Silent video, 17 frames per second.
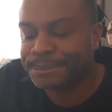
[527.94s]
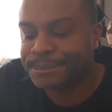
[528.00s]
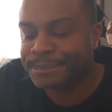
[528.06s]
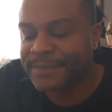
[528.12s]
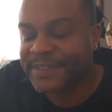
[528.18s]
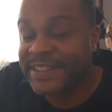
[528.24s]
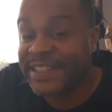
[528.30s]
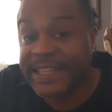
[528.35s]

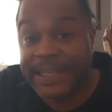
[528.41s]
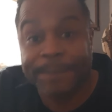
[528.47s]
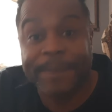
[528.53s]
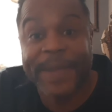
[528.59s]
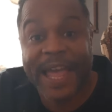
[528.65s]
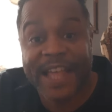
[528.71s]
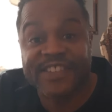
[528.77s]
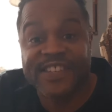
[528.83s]
deep
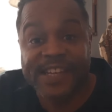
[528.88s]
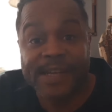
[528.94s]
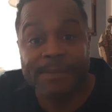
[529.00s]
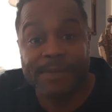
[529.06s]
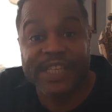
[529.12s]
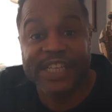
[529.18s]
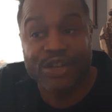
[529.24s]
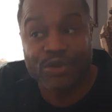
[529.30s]
as
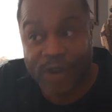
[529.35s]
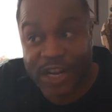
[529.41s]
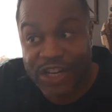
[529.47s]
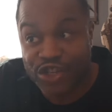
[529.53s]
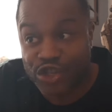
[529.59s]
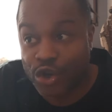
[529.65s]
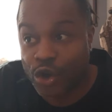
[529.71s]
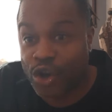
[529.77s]
Kimberly
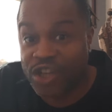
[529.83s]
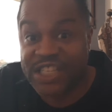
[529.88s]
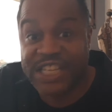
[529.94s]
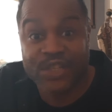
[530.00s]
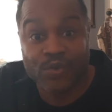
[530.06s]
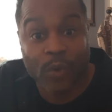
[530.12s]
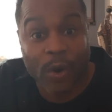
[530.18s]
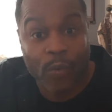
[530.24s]
Crenshaw's
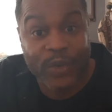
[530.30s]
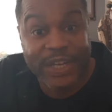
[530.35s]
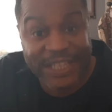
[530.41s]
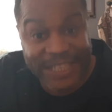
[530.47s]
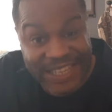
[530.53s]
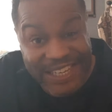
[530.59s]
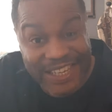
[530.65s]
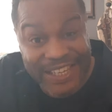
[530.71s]
is what we
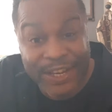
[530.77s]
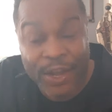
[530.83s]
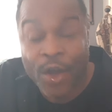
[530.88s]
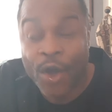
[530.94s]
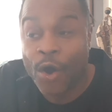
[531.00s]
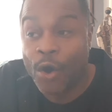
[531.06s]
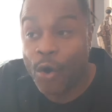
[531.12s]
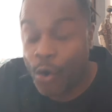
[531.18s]
need
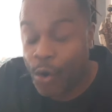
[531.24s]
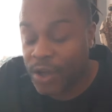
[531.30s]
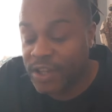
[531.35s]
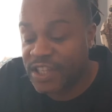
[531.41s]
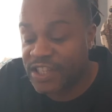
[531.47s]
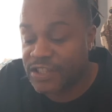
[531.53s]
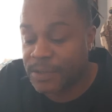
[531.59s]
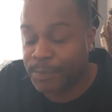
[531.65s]
on
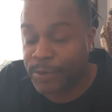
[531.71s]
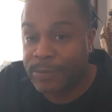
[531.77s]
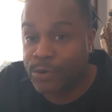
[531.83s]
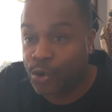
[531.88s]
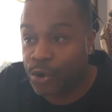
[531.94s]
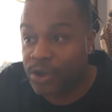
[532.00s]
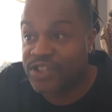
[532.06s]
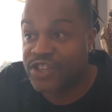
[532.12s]
the Supreme
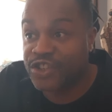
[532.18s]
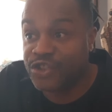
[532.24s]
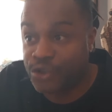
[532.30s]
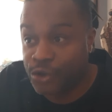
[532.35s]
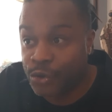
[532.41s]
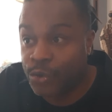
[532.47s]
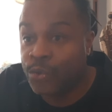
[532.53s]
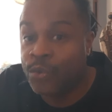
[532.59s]
Court to
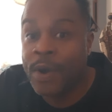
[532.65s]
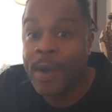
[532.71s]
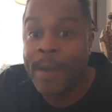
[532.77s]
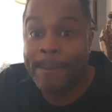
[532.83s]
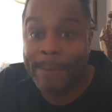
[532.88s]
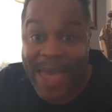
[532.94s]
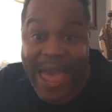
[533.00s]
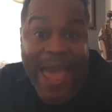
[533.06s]
do
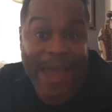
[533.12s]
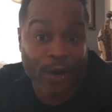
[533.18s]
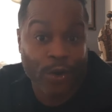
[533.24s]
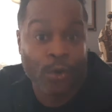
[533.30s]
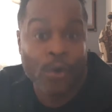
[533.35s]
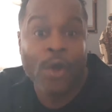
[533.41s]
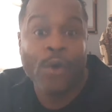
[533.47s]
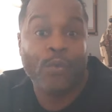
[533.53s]

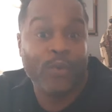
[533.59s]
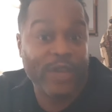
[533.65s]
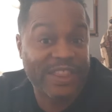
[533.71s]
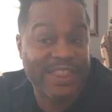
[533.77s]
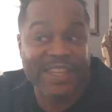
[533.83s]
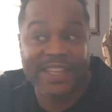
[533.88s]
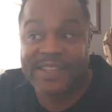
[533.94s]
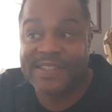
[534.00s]
battle with
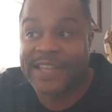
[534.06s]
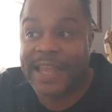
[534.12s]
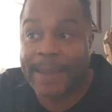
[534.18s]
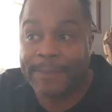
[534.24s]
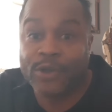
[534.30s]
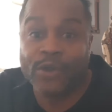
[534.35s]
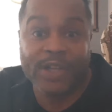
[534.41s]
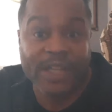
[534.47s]
the
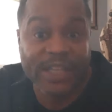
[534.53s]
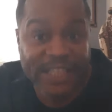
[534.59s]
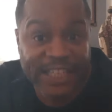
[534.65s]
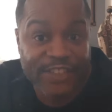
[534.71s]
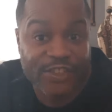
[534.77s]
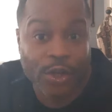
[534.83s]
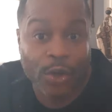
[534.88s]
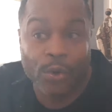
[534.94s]
Samuel
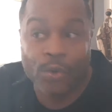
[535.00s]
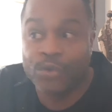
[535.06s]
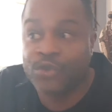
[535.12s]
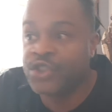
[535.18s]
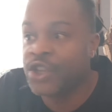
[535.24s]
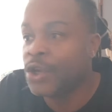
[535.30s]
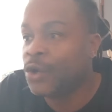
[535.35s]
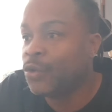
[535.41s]

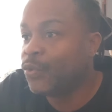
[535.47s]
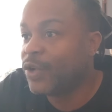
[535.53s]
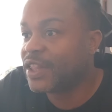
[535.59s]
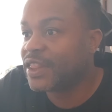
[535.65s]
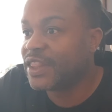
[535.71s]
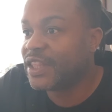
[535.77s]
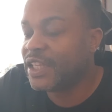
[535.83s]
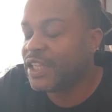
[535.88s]
Alitos,
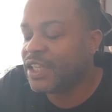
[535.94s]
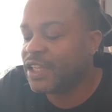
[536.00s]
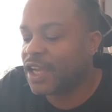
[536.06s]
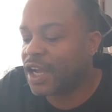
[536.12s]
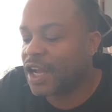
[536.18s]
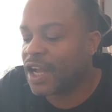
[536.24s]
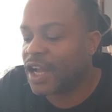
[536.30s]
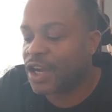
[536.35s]
with the
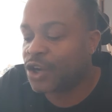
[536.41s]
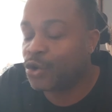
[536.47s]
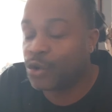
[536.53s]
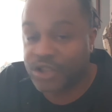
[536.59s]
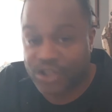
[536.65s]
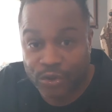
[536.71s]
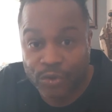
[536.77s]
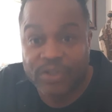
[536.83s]

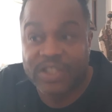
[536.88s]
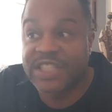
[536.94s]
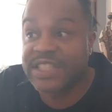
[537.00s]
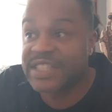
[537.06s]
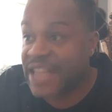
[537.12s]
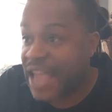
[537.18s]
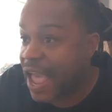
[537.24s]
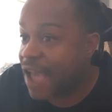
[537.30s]
Gorsuch's,
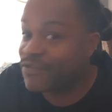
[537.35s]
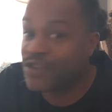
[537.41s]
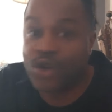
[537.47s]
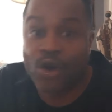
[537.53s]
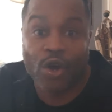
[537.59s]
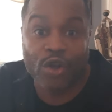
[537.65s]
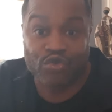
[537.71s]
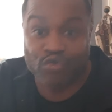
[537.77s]

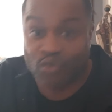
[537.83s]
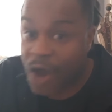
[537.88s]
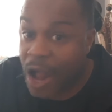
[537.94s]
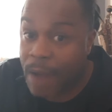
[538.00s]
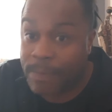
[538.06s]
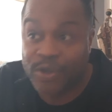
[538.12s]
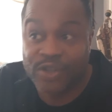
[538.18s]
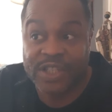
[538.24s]
Kavanaugh's,
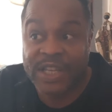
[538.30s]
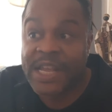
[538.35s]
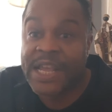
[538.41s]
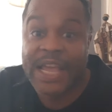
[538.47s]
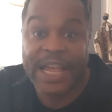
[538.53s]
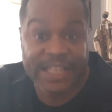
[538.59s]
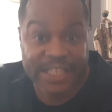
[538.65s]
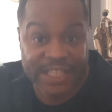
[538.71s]
Roberts,
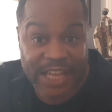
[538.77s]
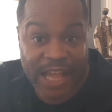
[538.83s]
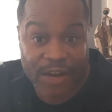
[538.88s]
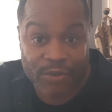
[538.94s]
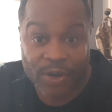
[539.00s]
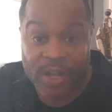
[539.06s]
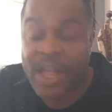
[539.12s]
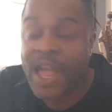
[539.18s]

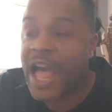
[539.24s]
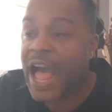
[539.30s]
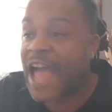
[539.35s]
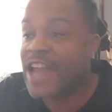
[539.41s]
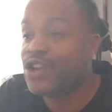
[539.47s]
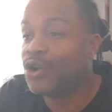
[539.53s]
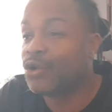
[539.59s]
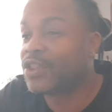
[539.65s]
etc. I
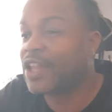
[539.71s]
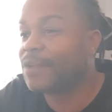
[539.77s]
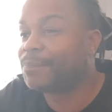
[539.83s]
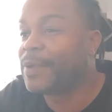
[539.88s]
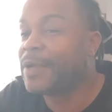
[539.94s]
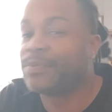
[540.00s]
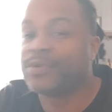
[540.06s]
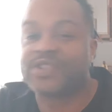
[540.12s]
know that
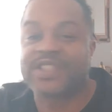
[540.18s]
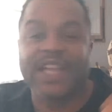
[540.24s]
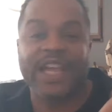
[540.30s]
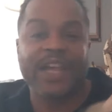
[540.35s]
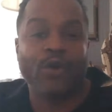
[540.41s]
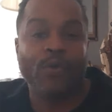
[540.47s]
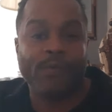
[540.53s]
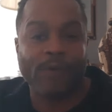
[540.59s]
people say
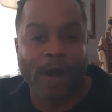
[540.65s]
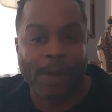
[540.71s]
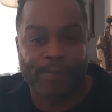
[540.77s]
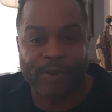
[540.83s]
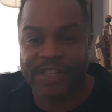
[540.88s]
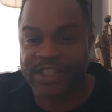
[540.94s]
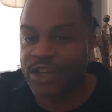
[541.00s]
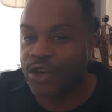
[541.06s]

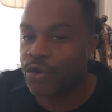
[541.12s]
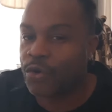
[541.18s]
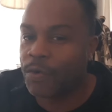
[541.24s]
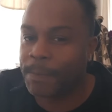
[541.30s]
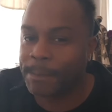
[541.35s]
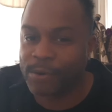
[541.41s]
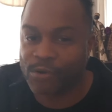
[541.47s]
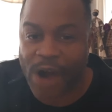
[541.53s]

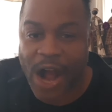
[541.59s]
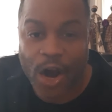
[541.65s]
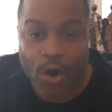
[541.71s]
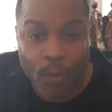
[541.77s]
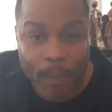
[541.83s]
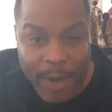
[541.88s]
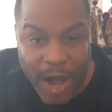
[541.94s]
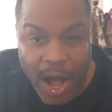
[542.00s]
President Barack
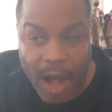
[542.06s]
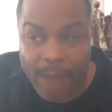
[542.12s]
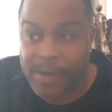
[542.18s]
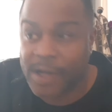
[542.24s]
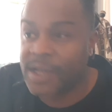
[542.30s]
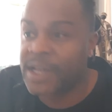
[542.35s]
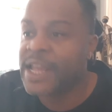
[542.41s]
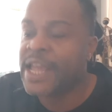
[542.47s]

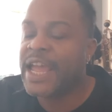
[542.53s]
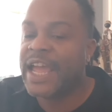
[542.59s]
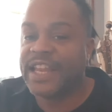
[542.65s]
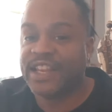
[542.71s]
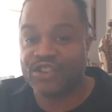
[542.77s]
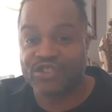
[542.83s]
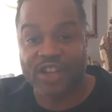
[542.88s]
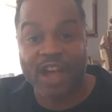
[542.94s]
Obama, and
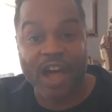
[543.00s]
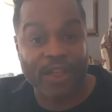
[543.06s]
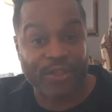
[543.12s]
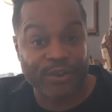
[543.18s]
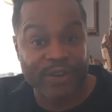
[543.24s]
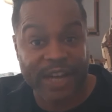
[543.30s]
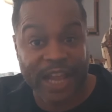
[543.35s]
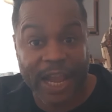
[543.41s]
there's
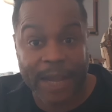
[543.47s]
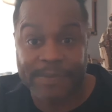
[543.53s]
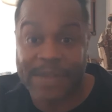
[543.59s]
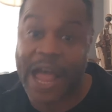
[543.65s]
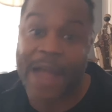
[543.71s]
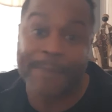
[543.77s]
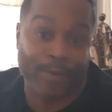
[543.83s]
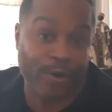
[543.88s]
other names.
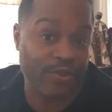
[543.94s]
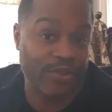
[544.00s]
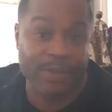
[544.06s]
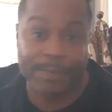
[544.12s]
I personally